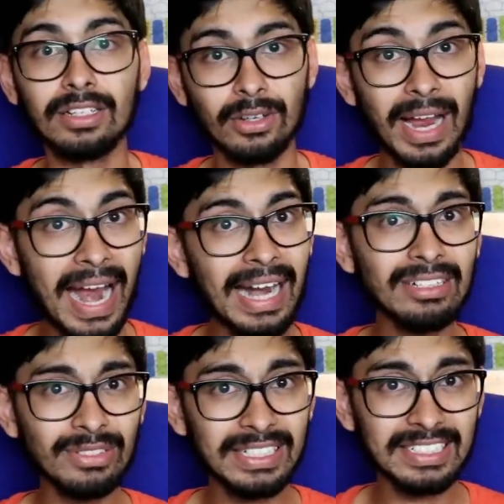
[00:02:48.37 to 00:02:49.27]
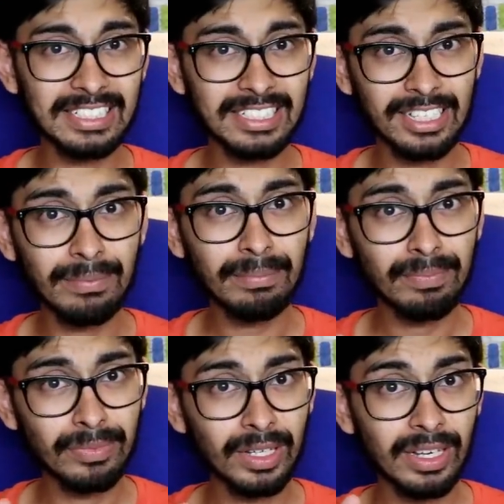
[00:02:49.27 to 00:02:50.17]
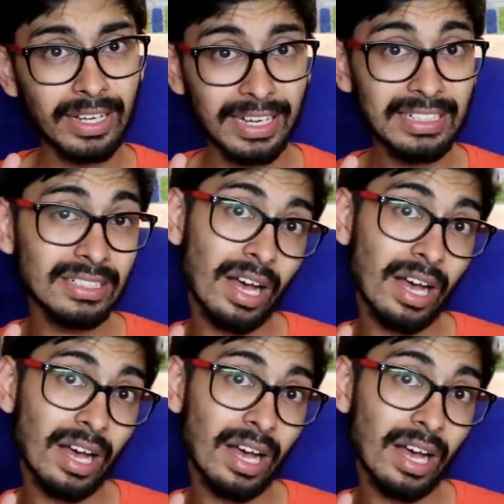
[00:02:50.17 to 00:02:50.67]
Now hands-free system is